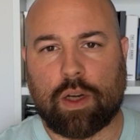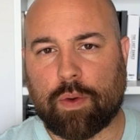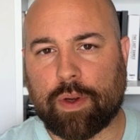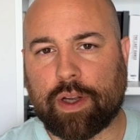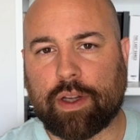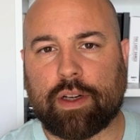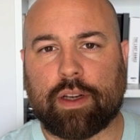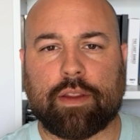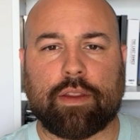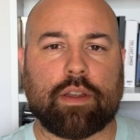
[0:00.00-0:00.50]

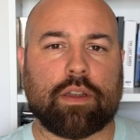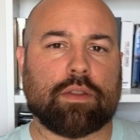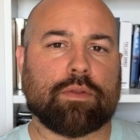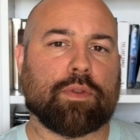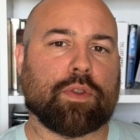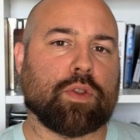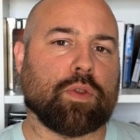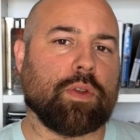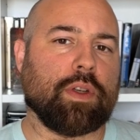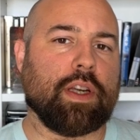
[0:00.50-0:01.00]
again and thanks for
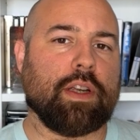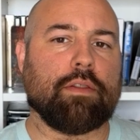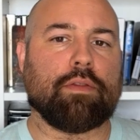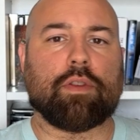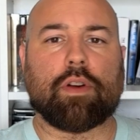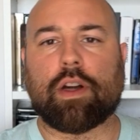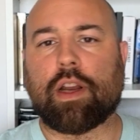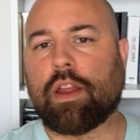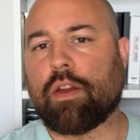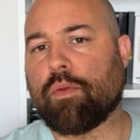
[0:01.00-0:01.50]
tuning in for
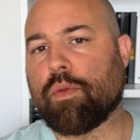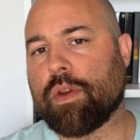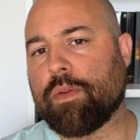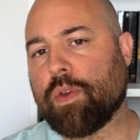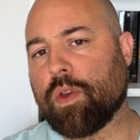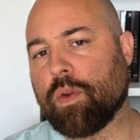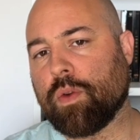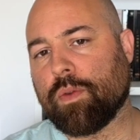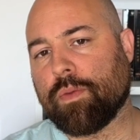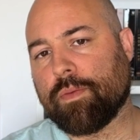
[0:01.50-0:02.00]
another
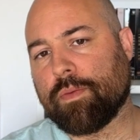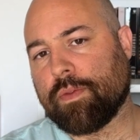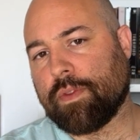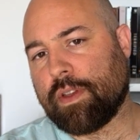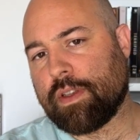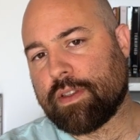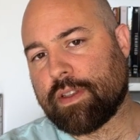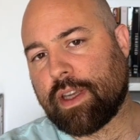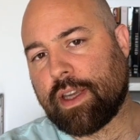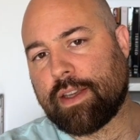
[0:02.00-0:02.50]
review, in
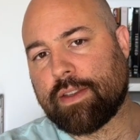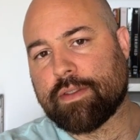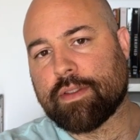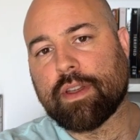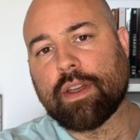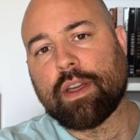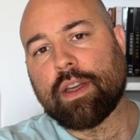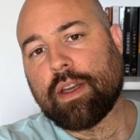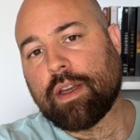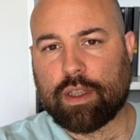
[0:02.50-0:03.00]
this case
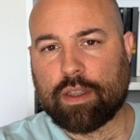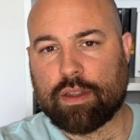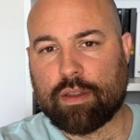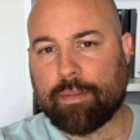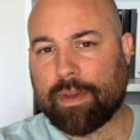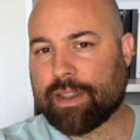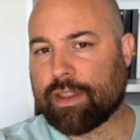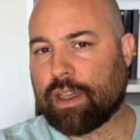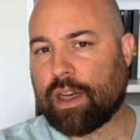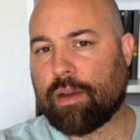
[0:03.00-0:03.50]
the
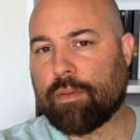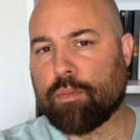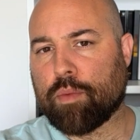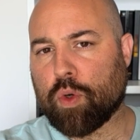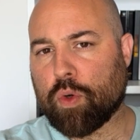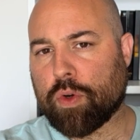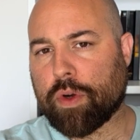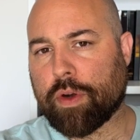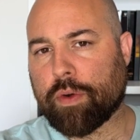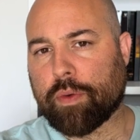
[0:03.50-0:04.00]
Manta Lab
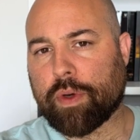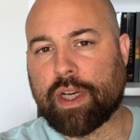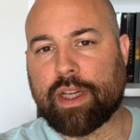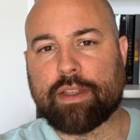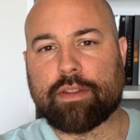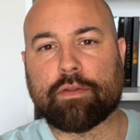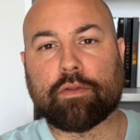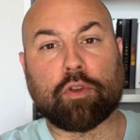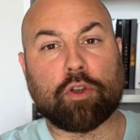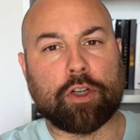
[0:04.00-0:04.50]
Blu-ray
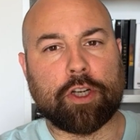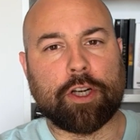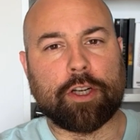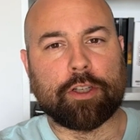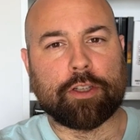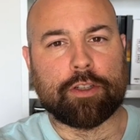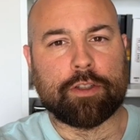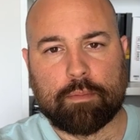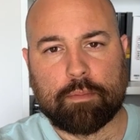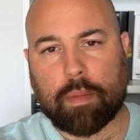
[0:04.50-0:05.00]
release for
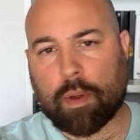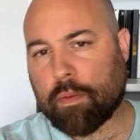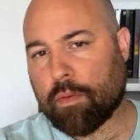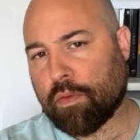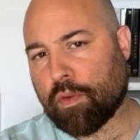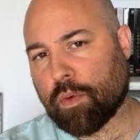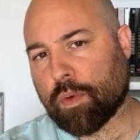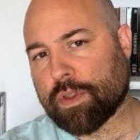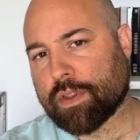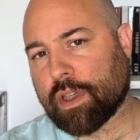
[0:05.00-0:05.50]
Her. But
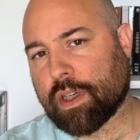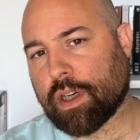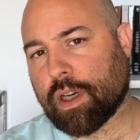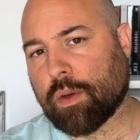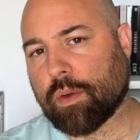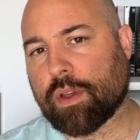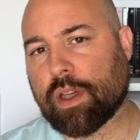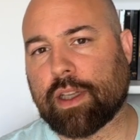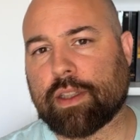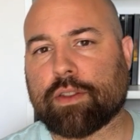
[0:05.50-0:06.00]
before we start, I
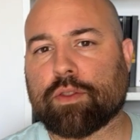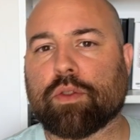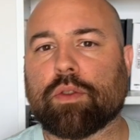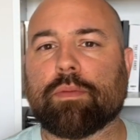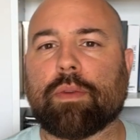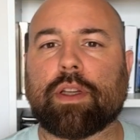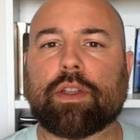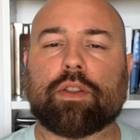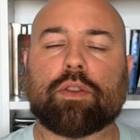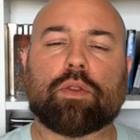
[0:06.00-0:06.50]
would like to
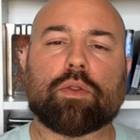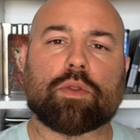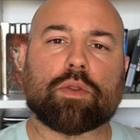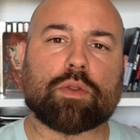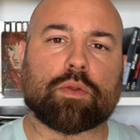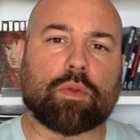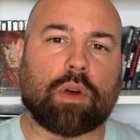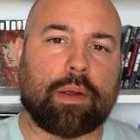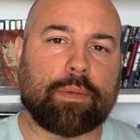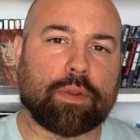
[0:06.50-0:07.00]
invite you to
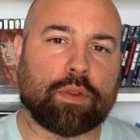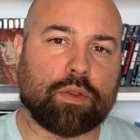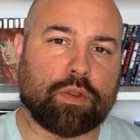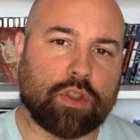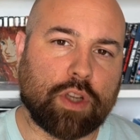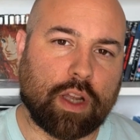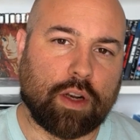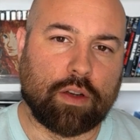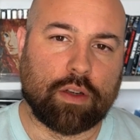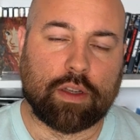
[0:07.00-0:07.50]
subscribe to the
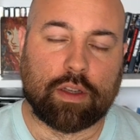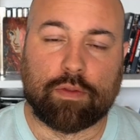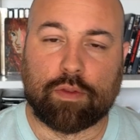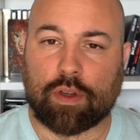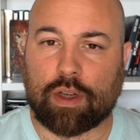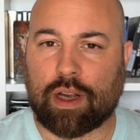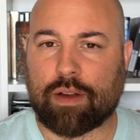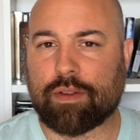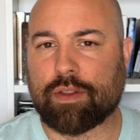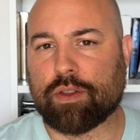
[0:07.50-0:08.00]
channel if you
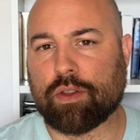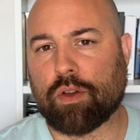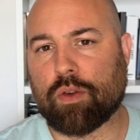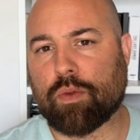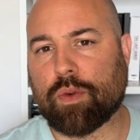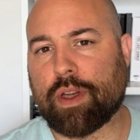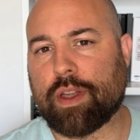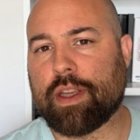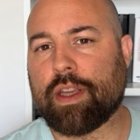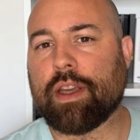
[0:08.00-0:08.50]
haven't
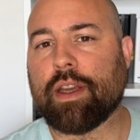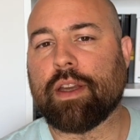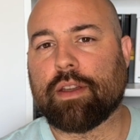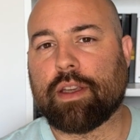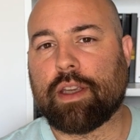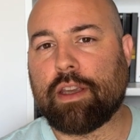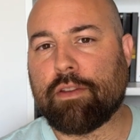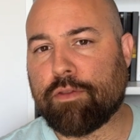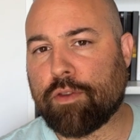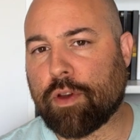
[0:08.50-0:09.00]
already,
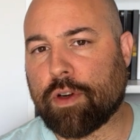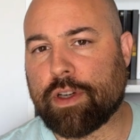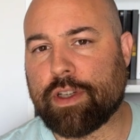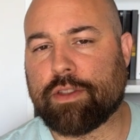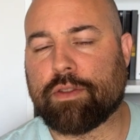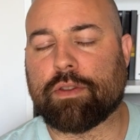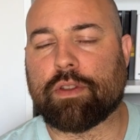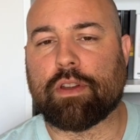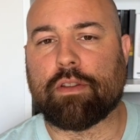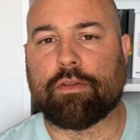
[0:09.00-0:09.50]
if you are
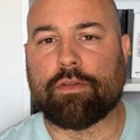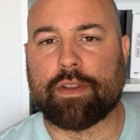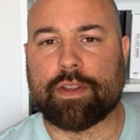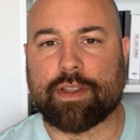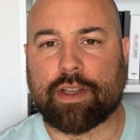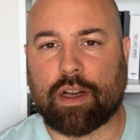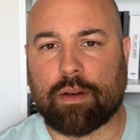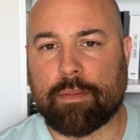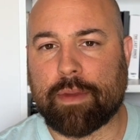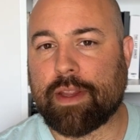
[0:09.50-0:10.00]
interested in
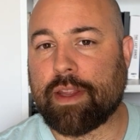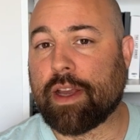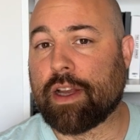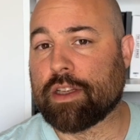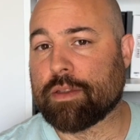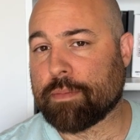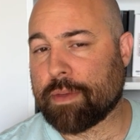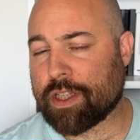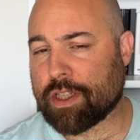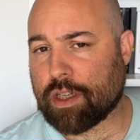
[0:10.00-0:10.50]
physical media,
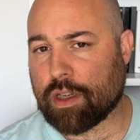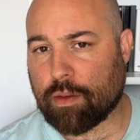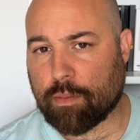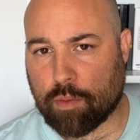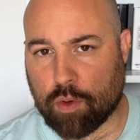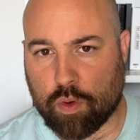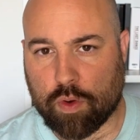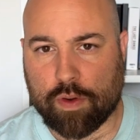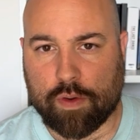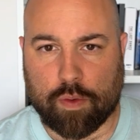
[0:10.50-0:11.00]
especially
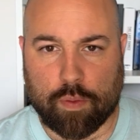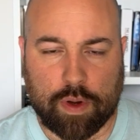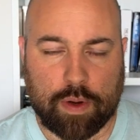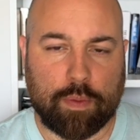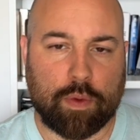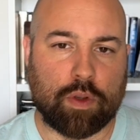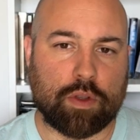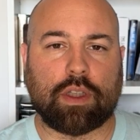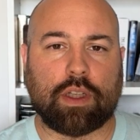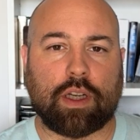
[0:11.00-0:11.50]
Blu-ray
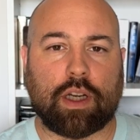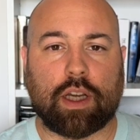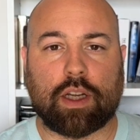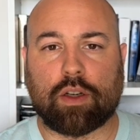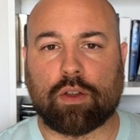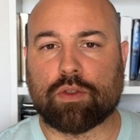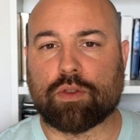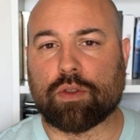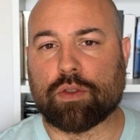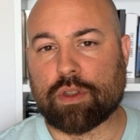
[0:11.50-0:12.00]
reviews and
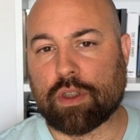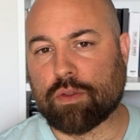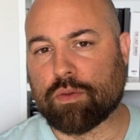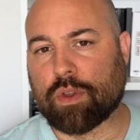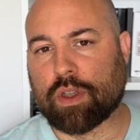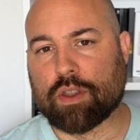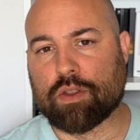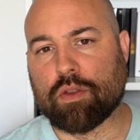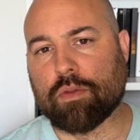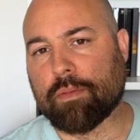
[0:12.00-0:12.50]
also
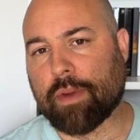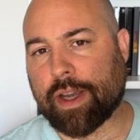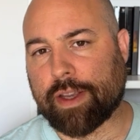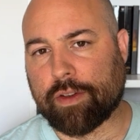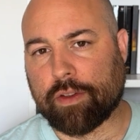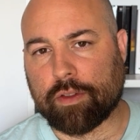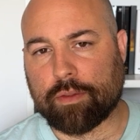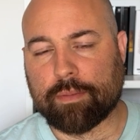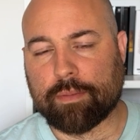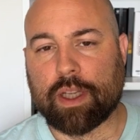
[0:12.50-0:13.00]
soundtracks on vinyl.
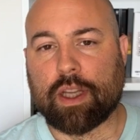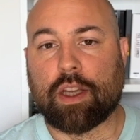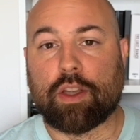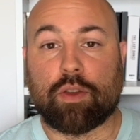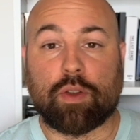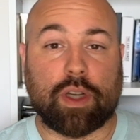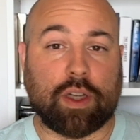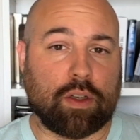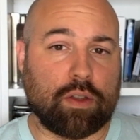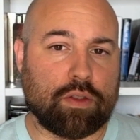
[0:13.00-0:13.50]

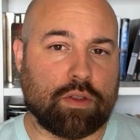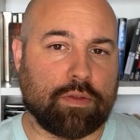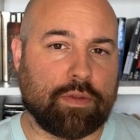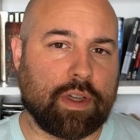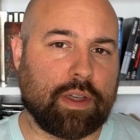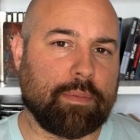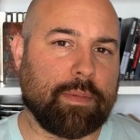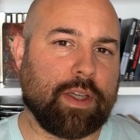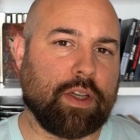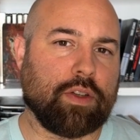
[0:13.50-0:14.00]
You can also
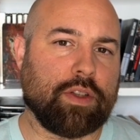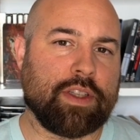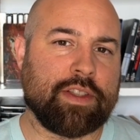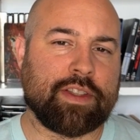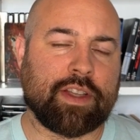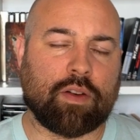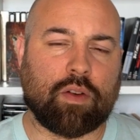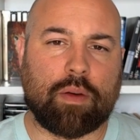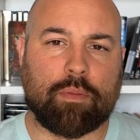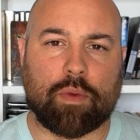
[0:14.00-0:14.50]
find me on
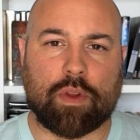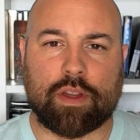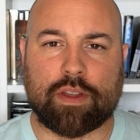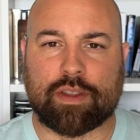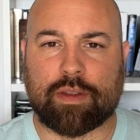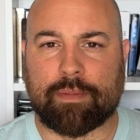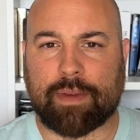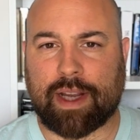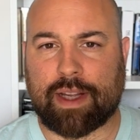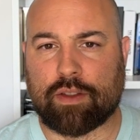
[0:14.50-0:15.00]
Instagram with the
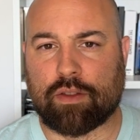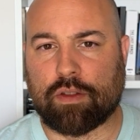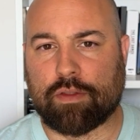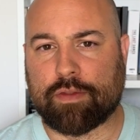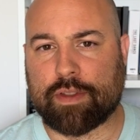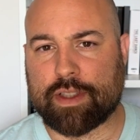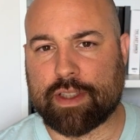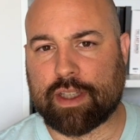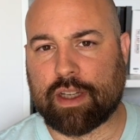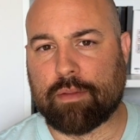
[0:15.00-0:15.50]
same handle,
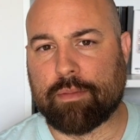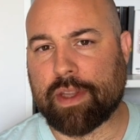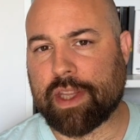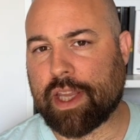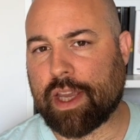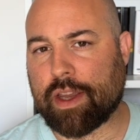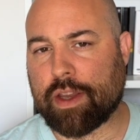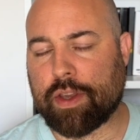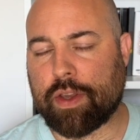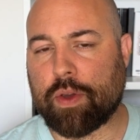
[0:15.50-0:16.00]
Physical
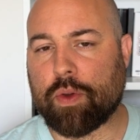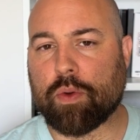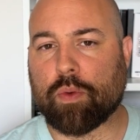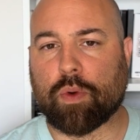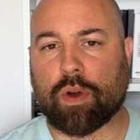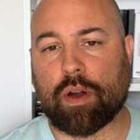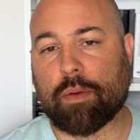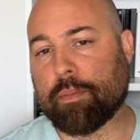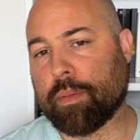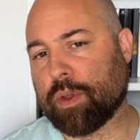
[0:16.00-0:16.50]
Media EU,
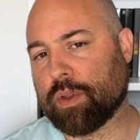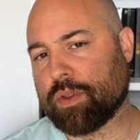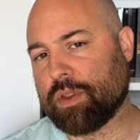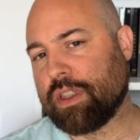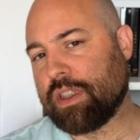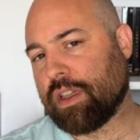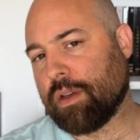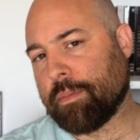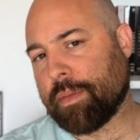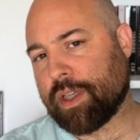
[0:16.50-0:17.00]
where I post
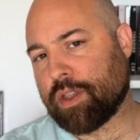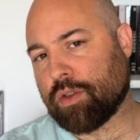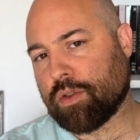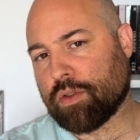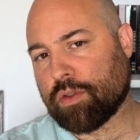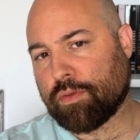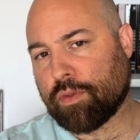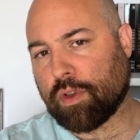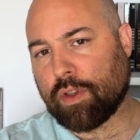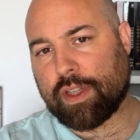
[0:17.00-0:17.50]
little pictures
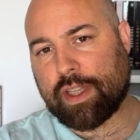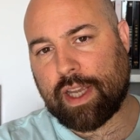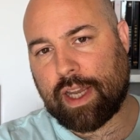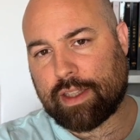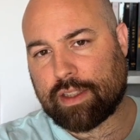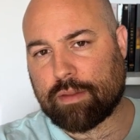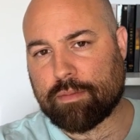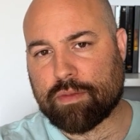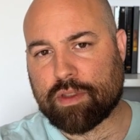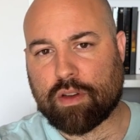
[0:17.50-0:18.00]
of all the
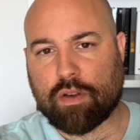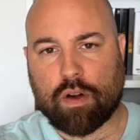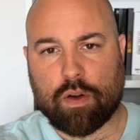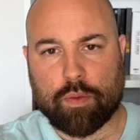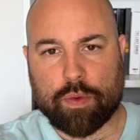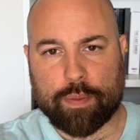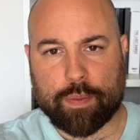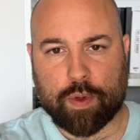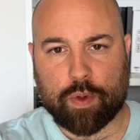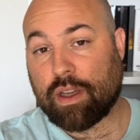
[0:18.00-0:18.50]
items that I
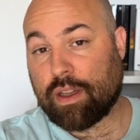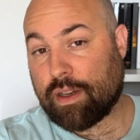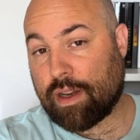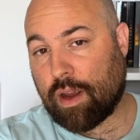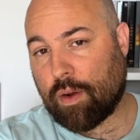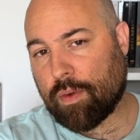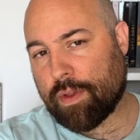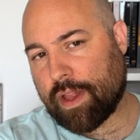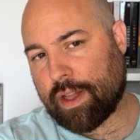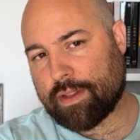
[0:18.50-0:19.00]
review. Now
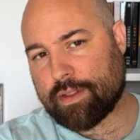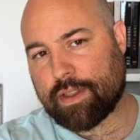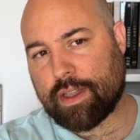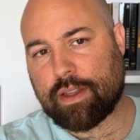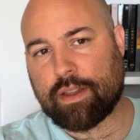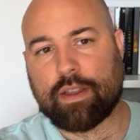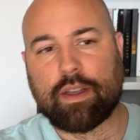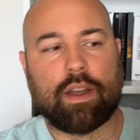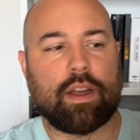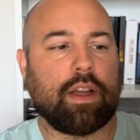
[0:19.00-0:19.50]
with that
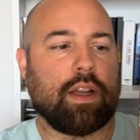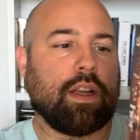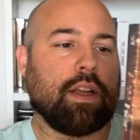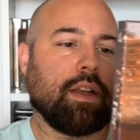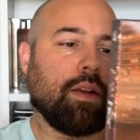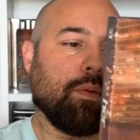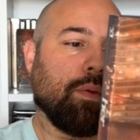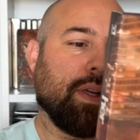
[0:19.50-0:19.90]
said, we